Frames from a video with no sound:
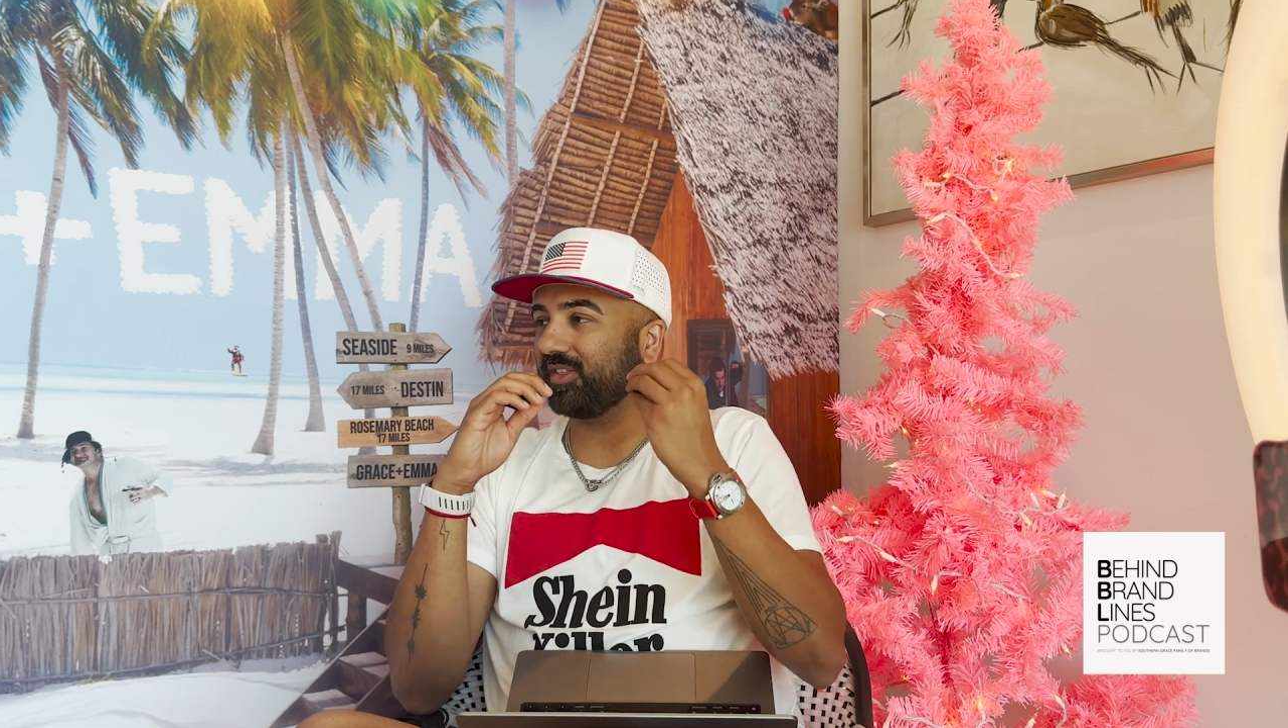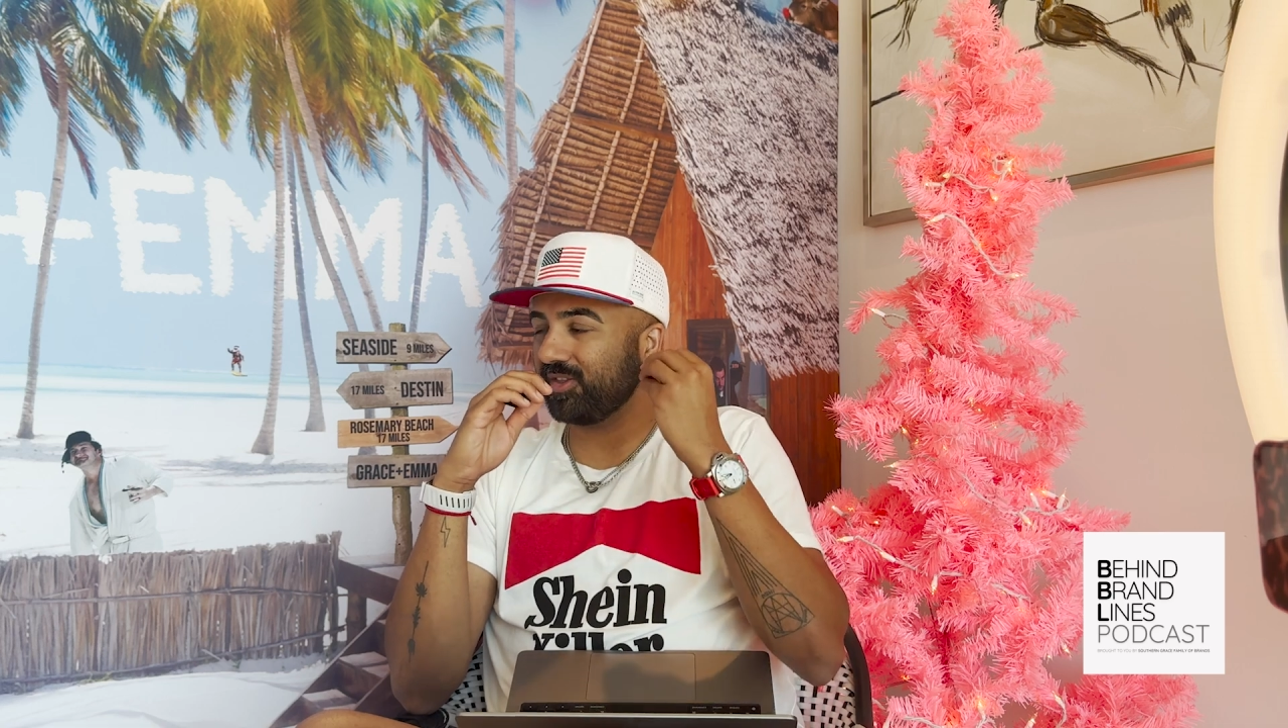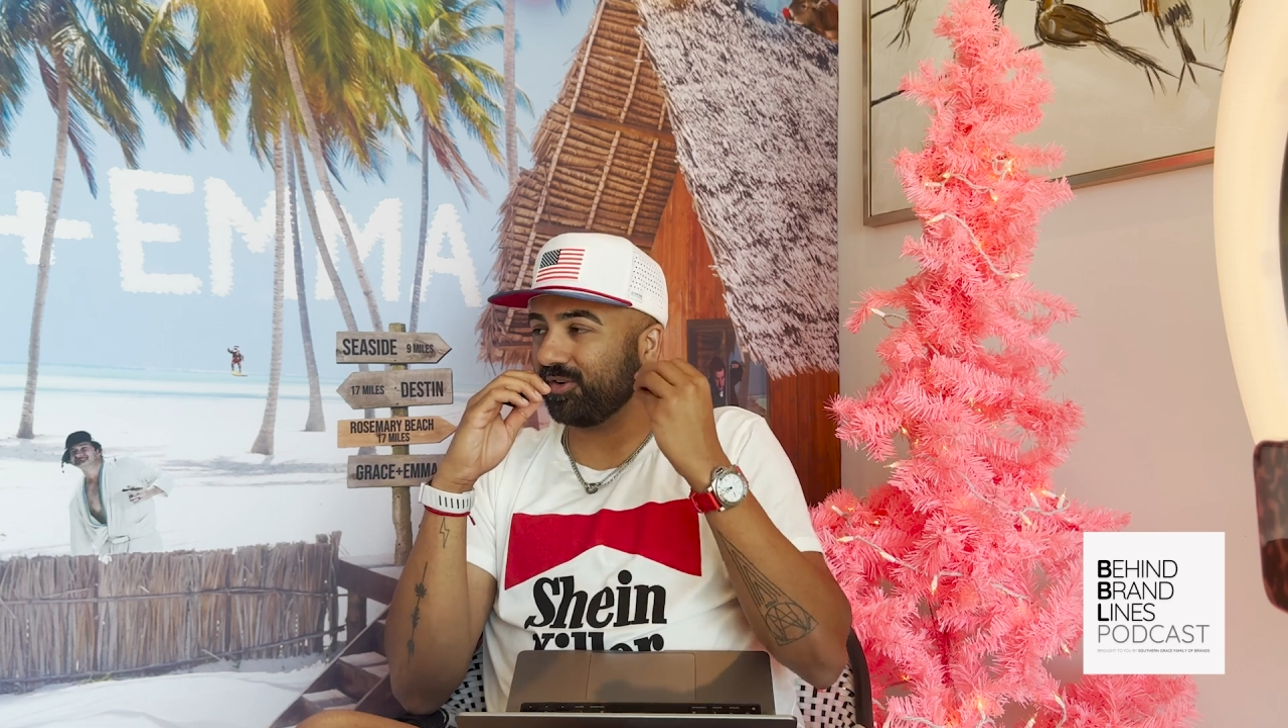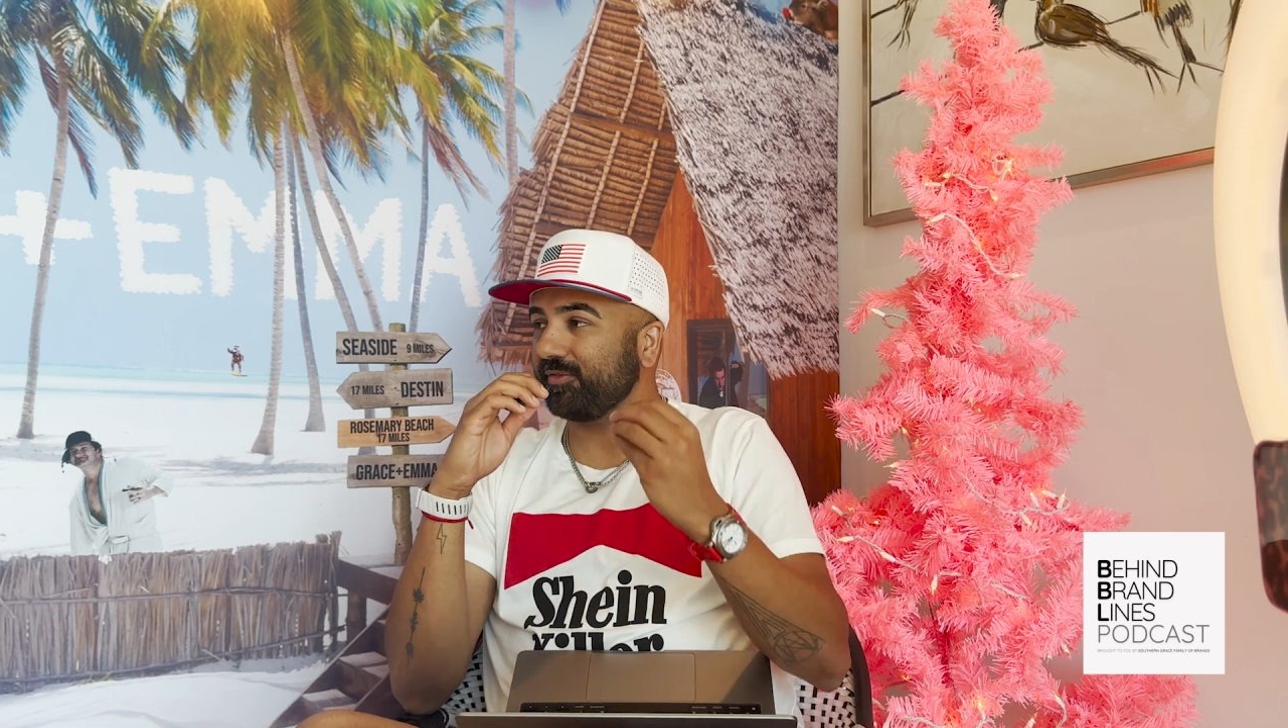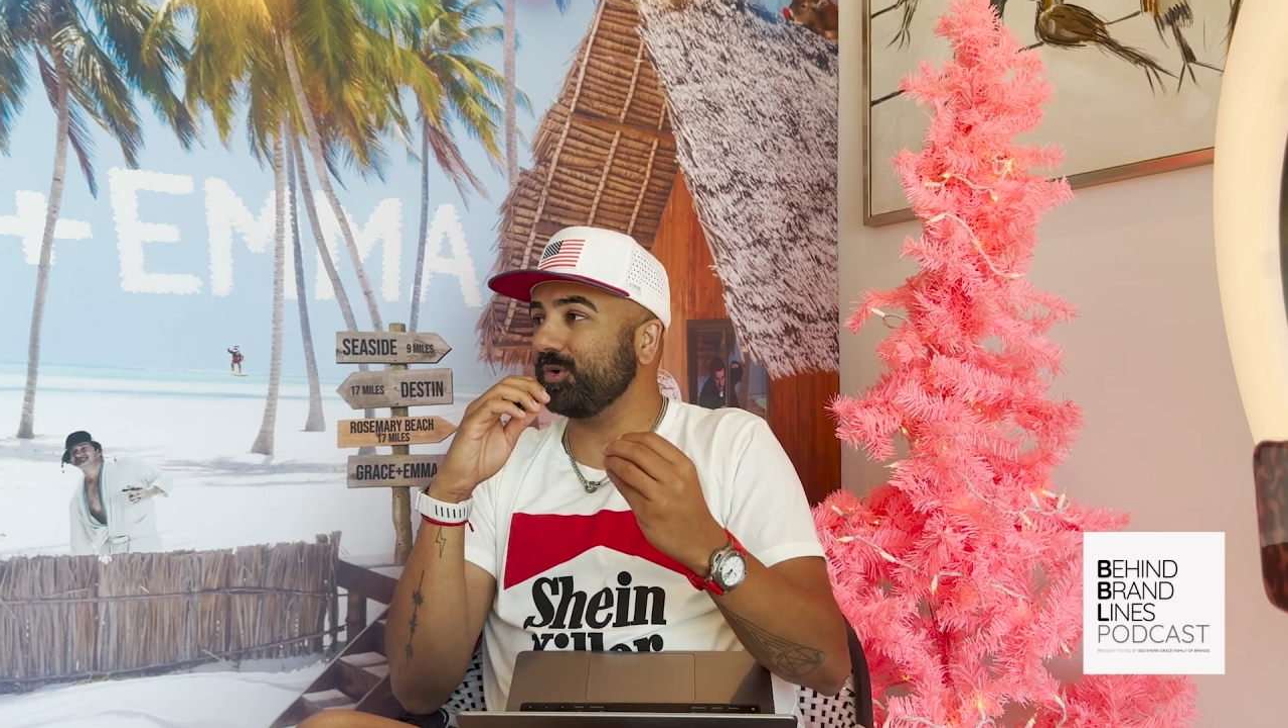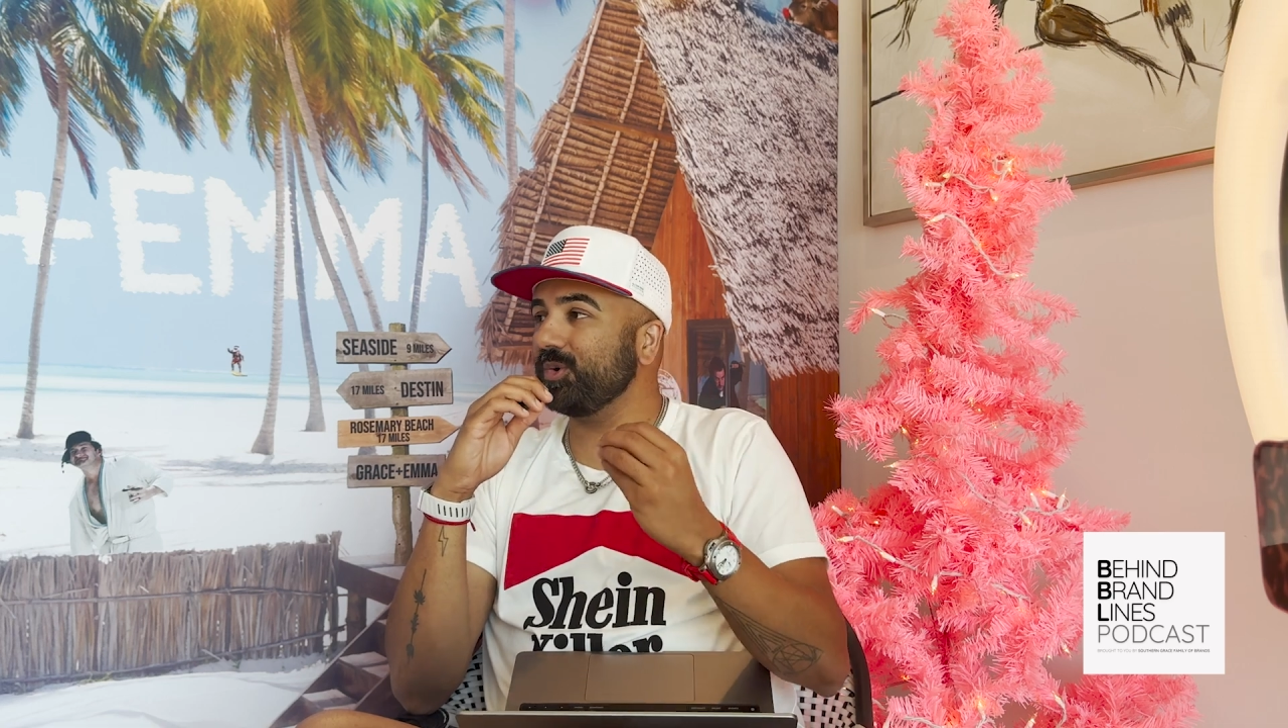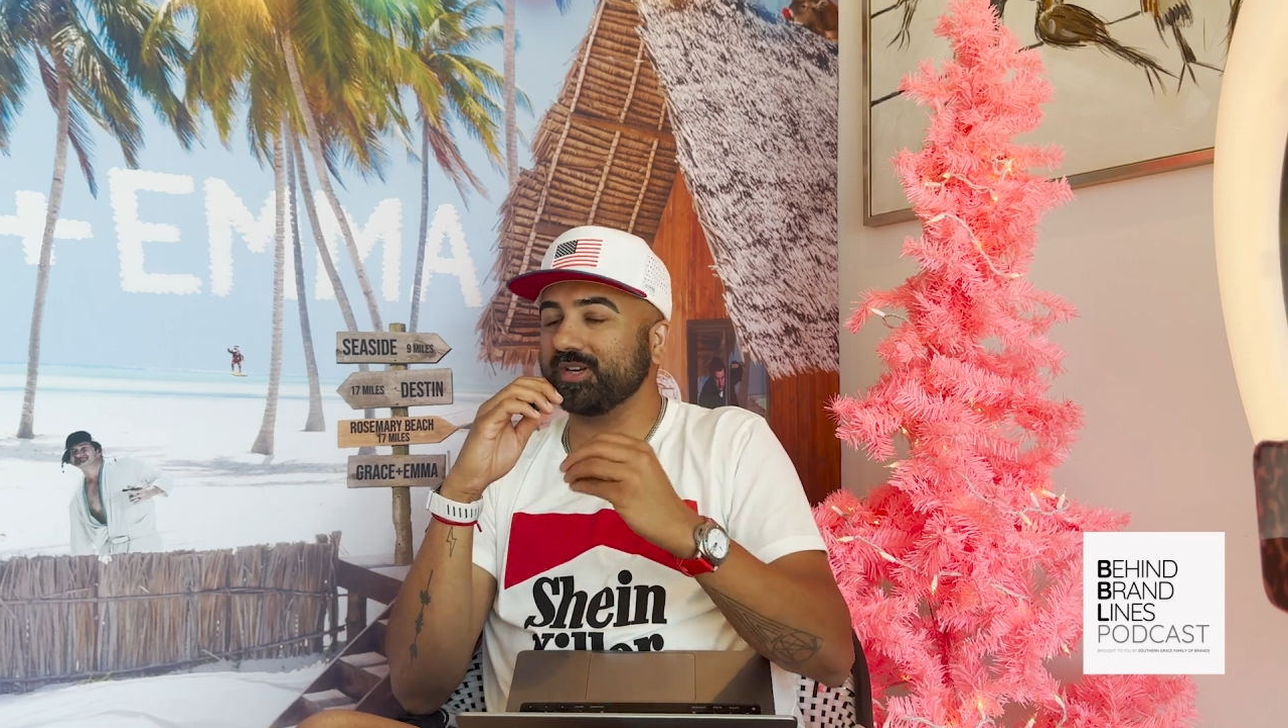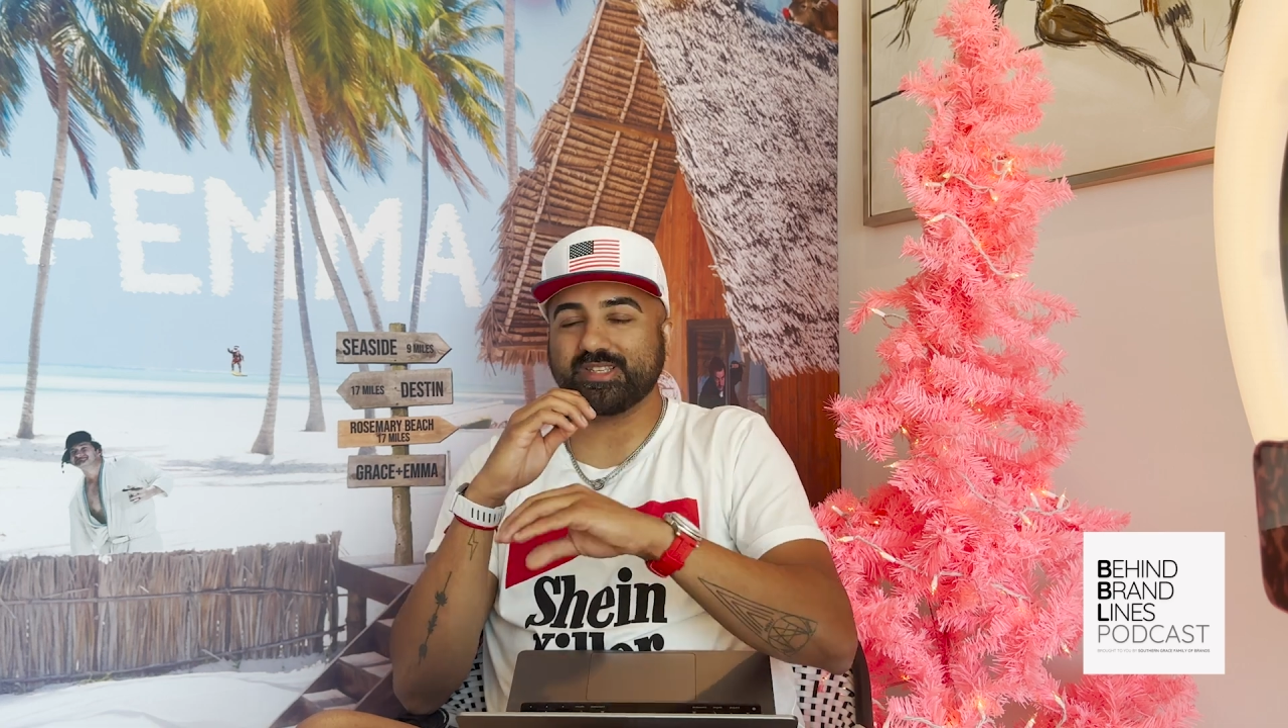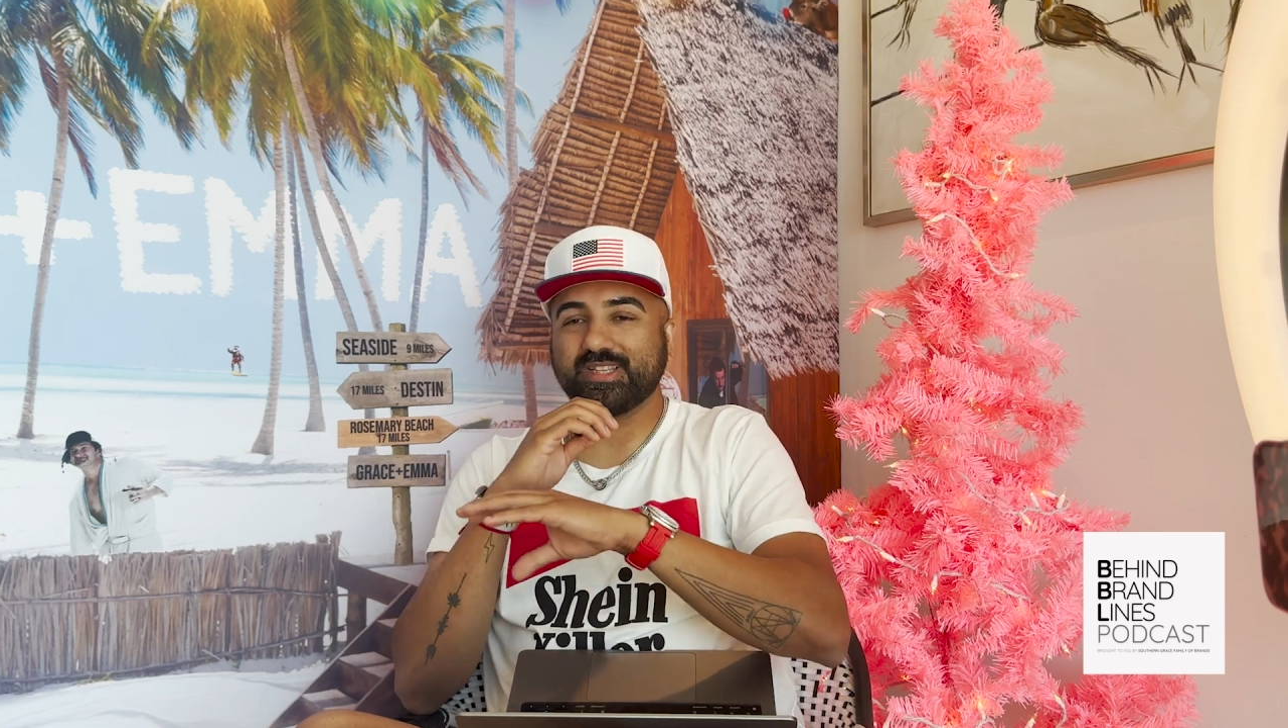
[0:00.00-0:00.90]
their viewers.